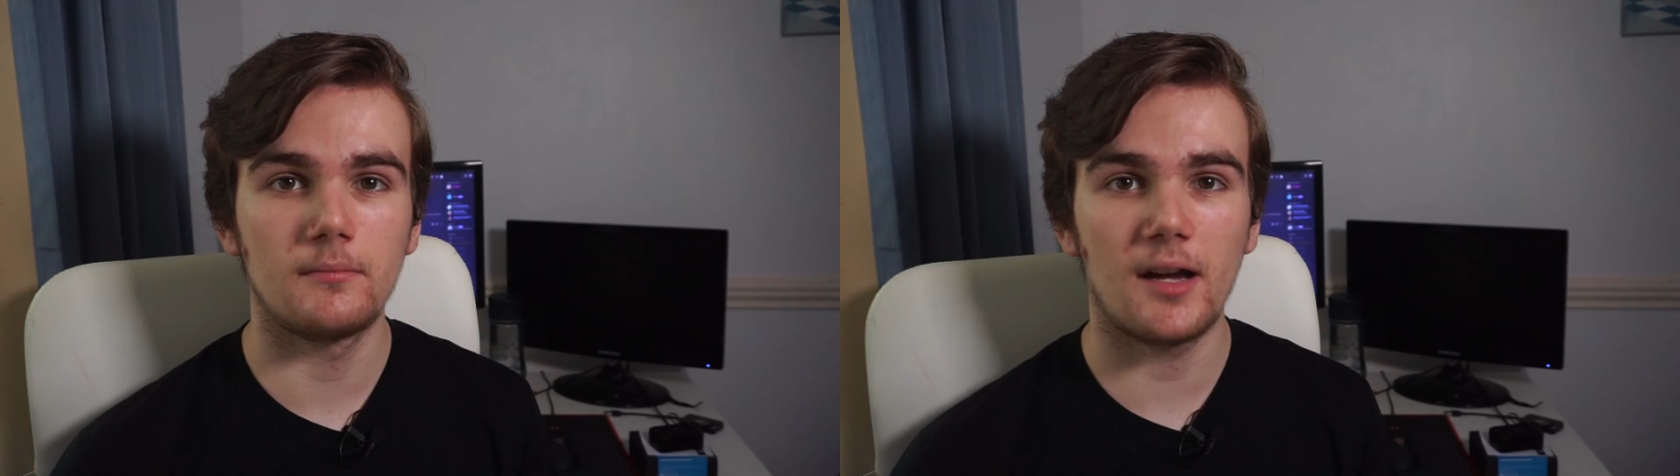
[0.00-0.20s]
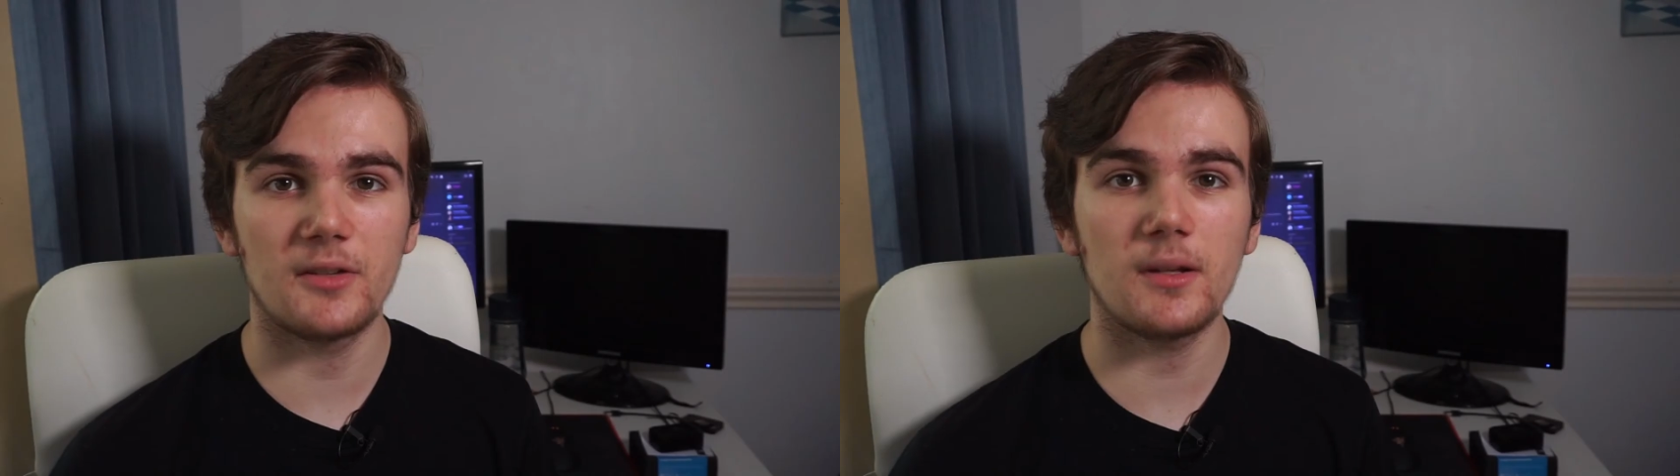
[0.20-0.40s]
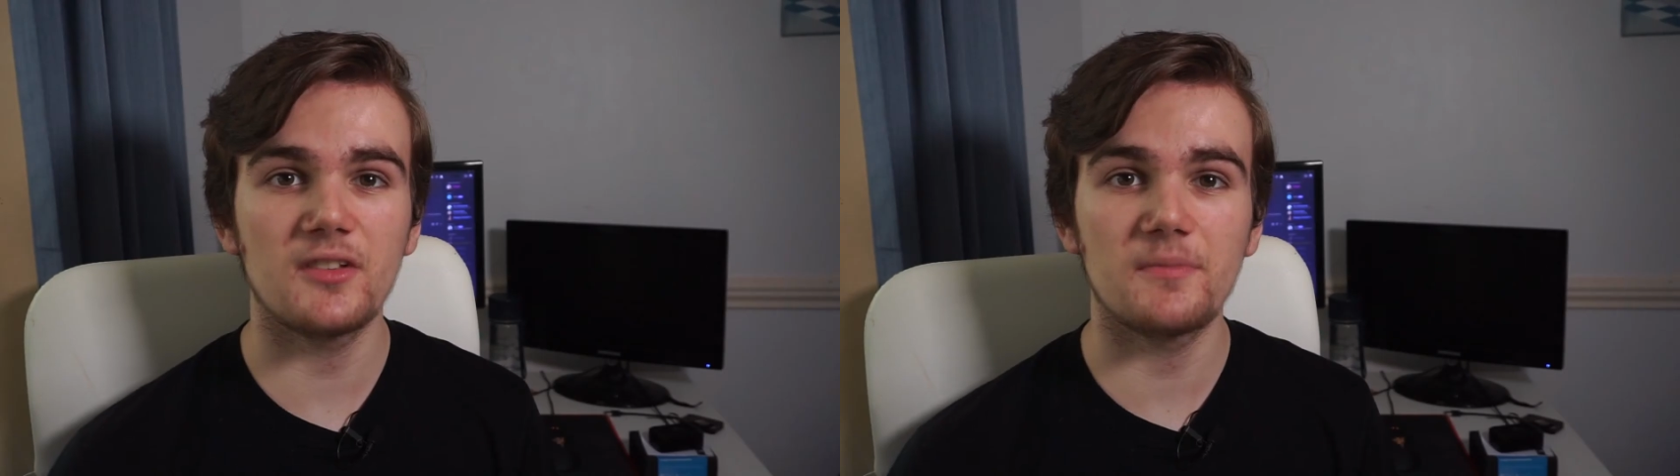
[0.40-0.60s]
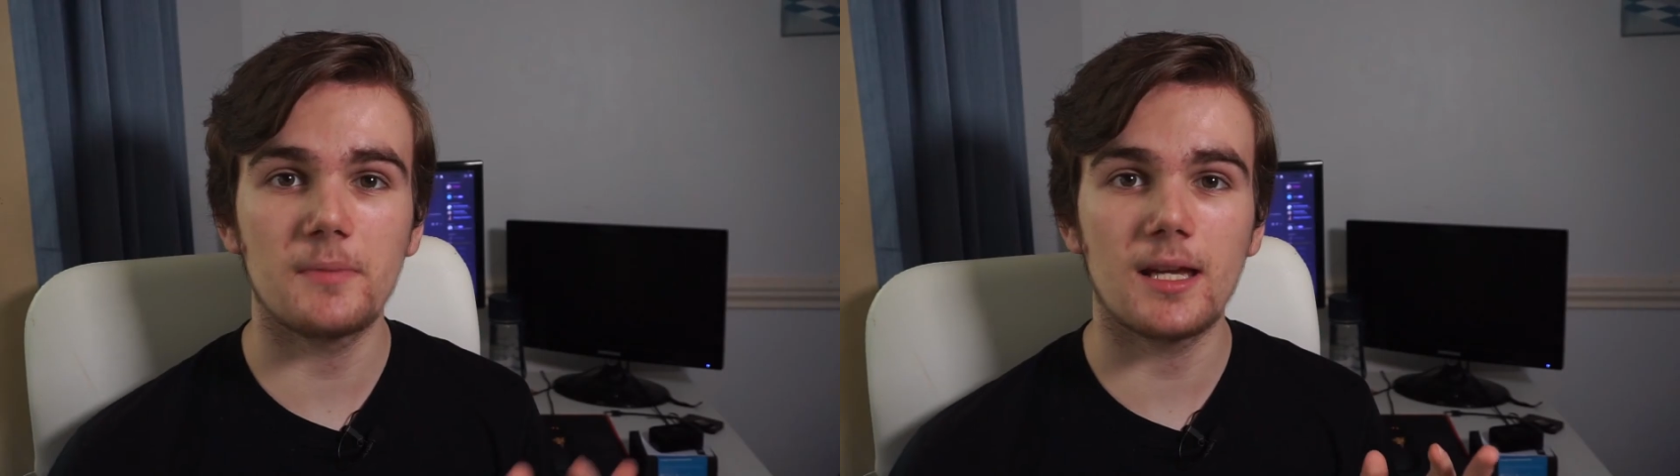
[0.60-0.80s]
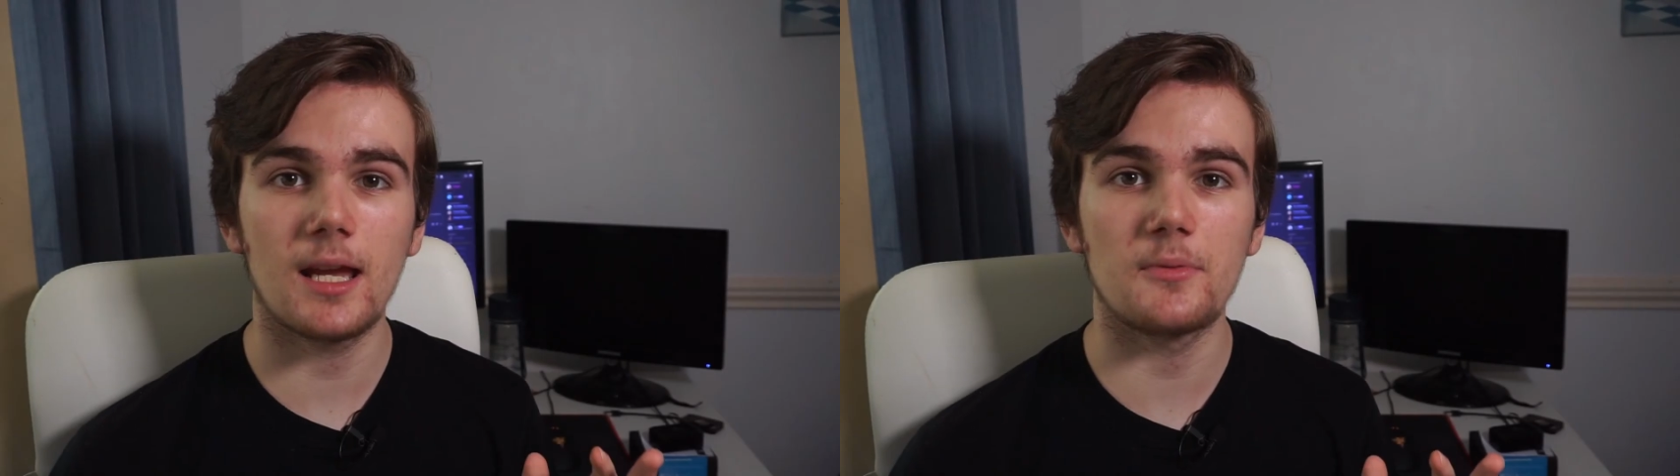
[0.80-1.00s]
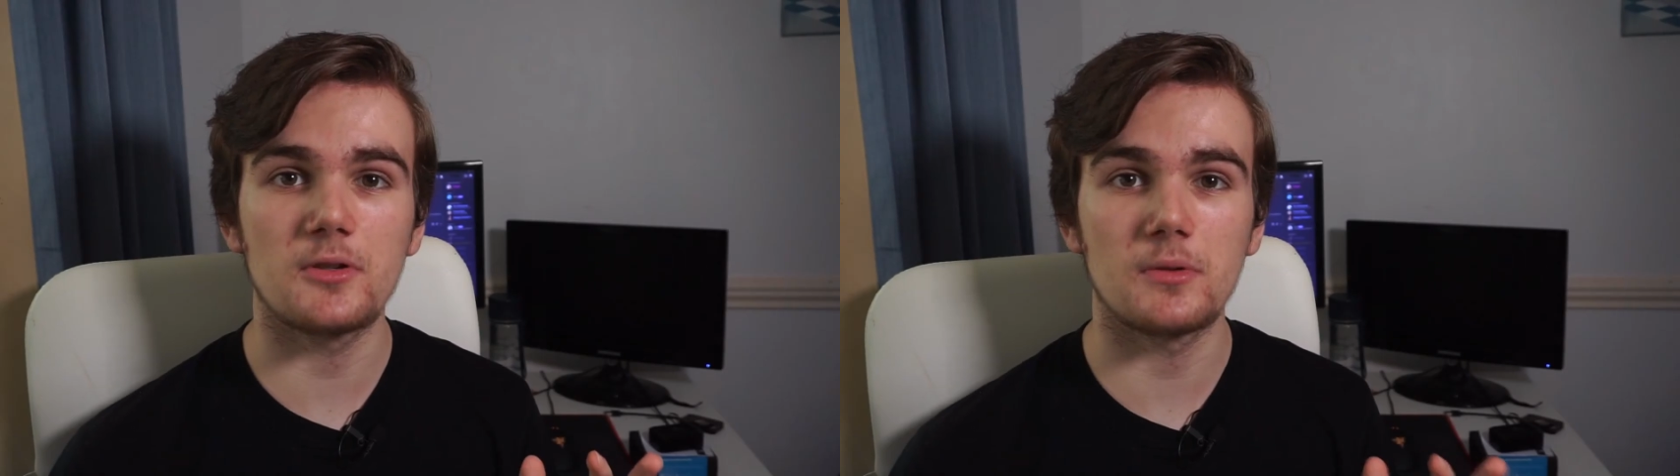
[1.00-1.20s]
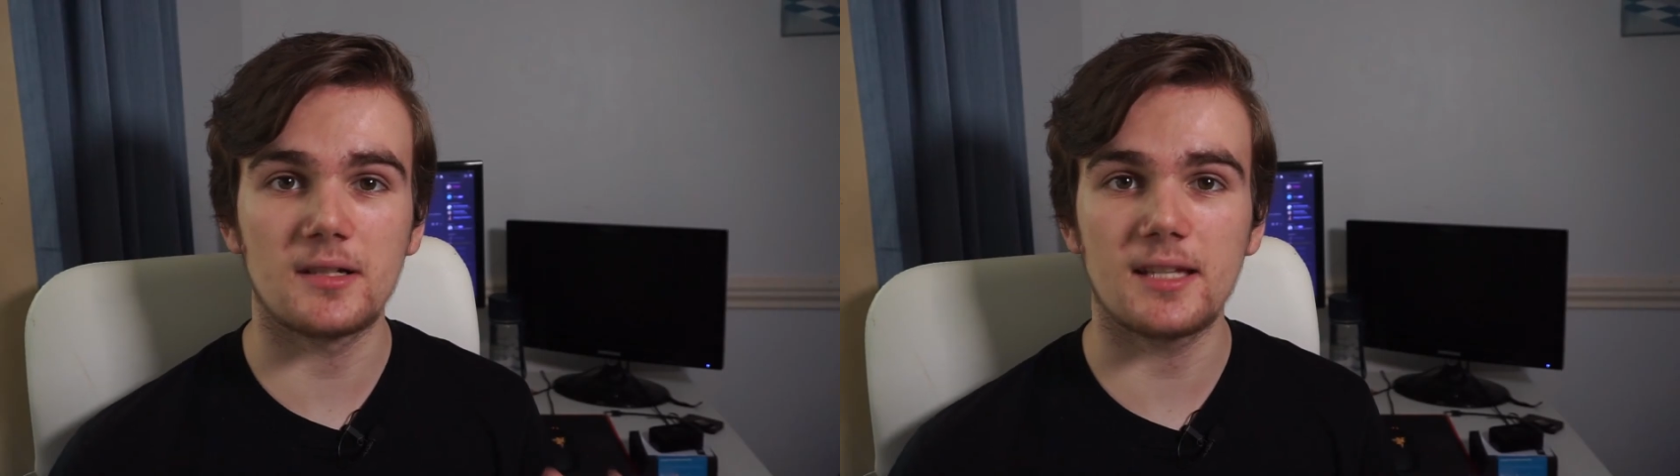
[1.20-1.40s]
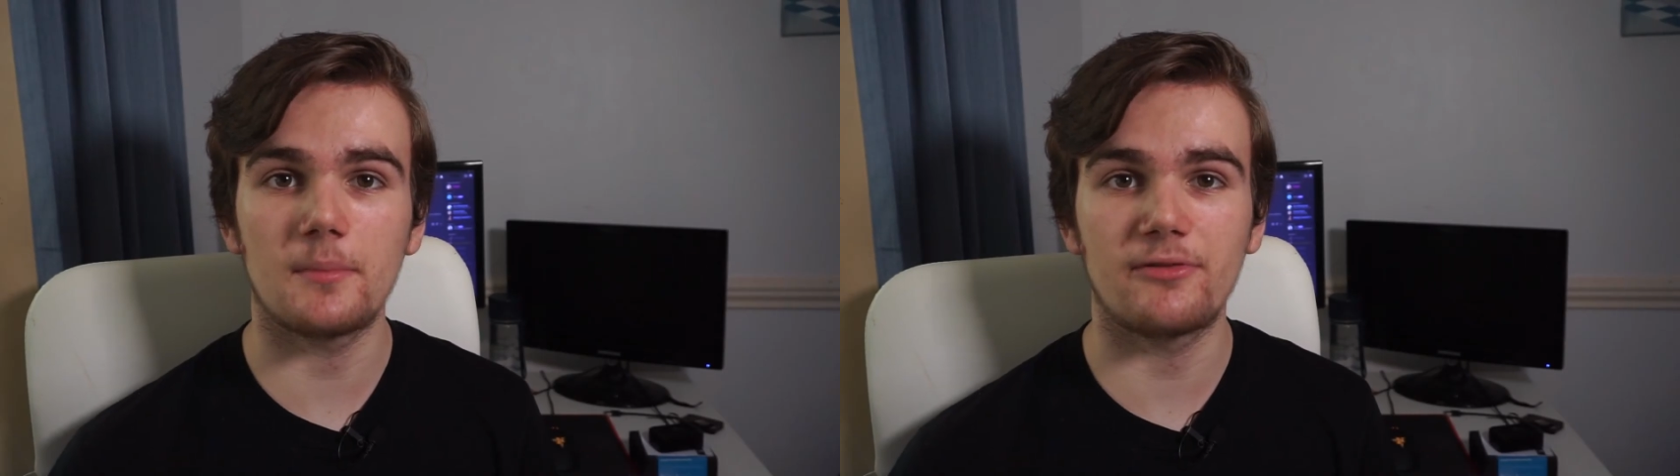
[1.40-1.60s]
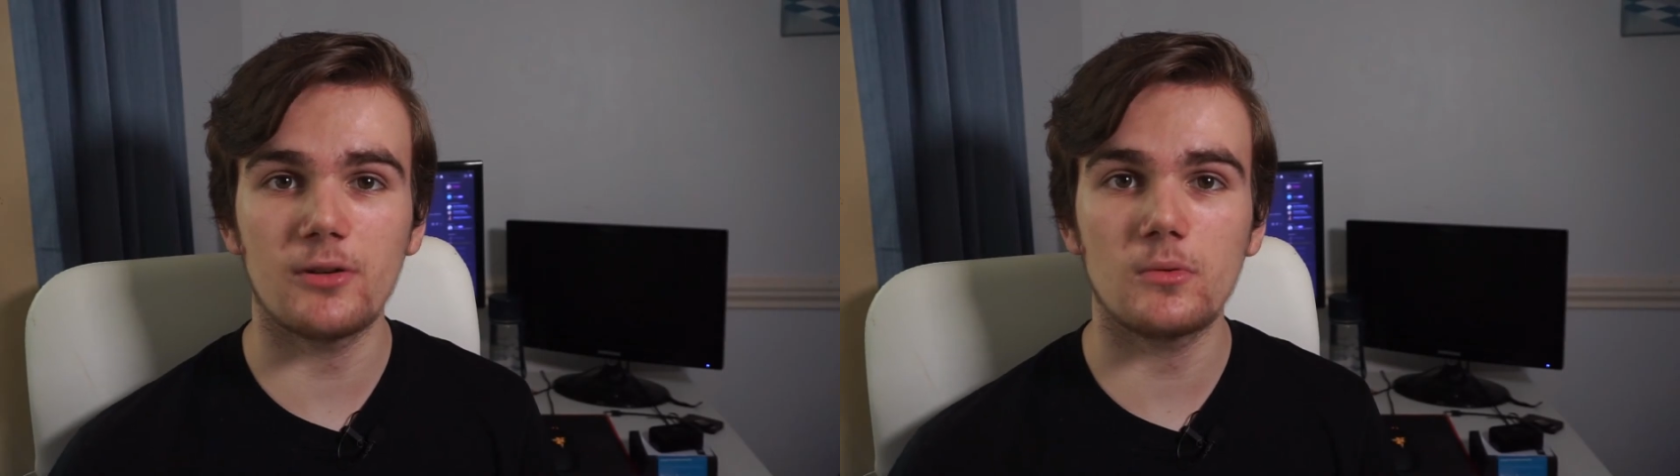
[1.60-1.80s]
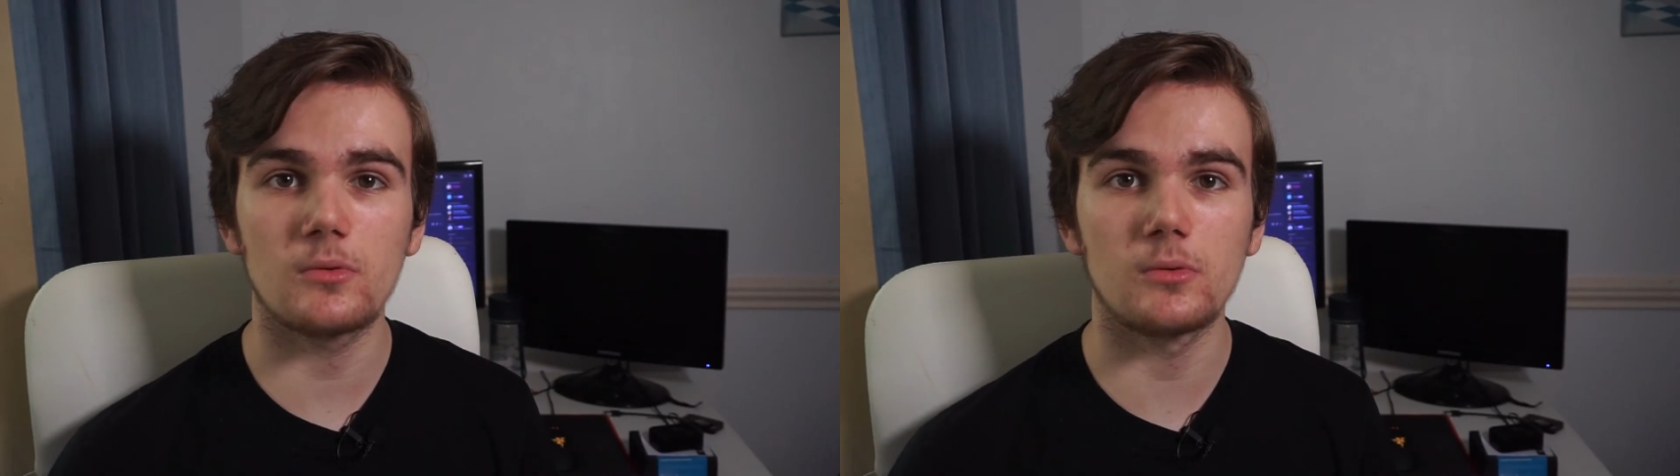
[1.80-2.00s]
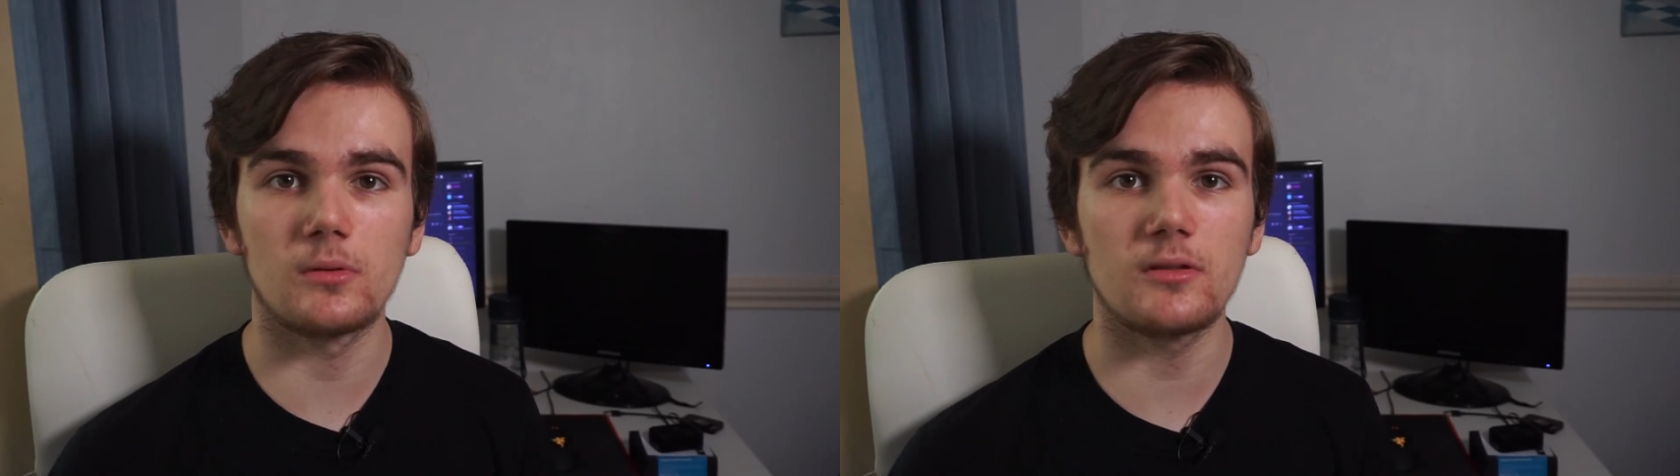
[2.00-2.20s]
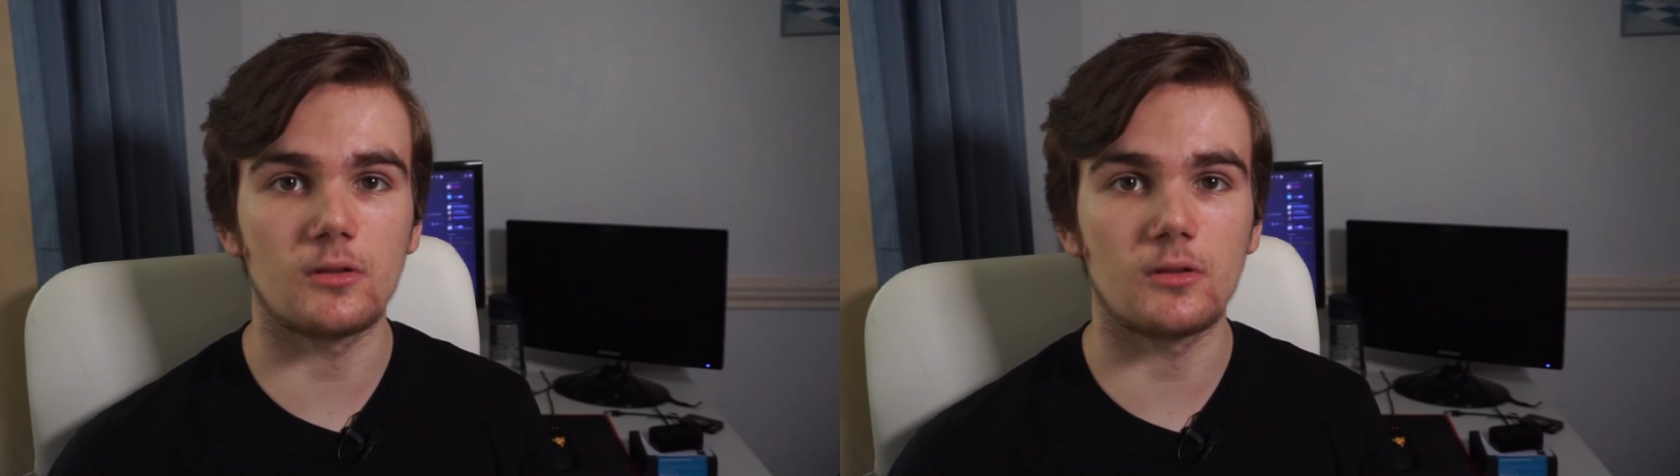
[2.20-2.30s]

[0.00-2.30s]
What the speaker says: as well as it being able to accept phone calls.